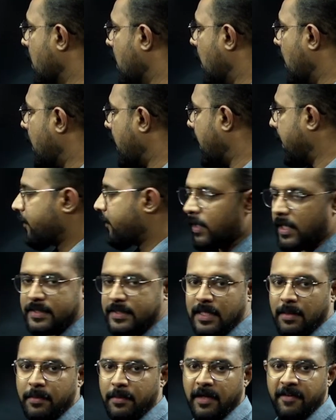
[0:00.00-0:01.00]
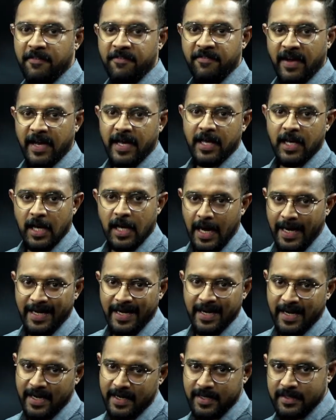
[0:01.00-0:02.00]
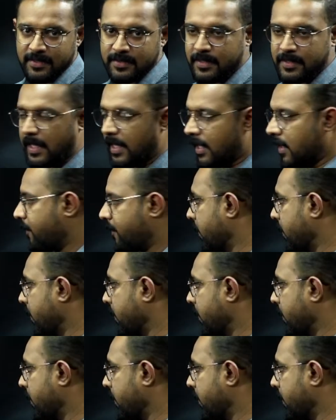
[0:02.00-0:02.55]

like for example a fire hydrant is there,